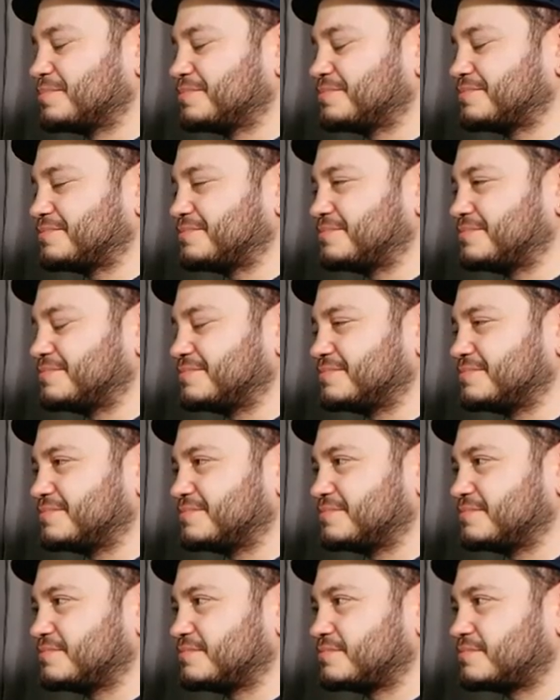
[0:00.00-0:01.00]

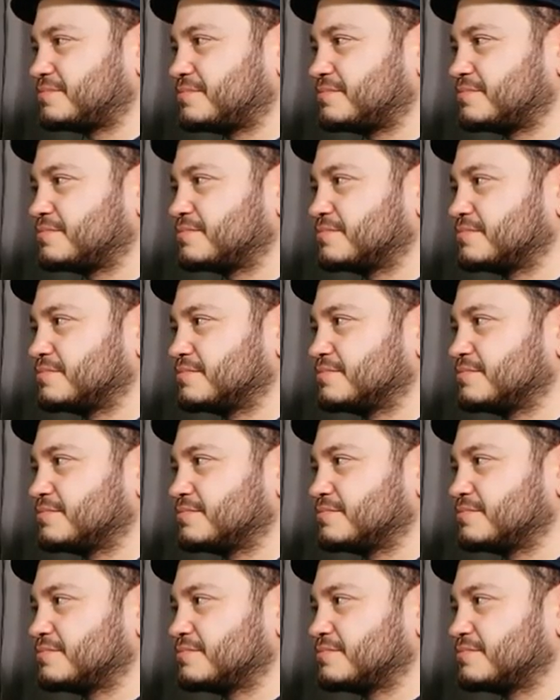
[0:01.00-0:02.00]

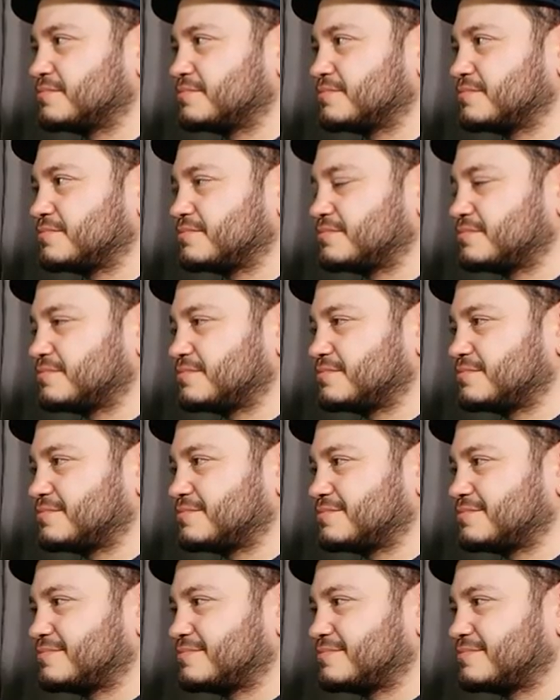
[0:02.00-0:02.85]
No words are spoken by the person on screen.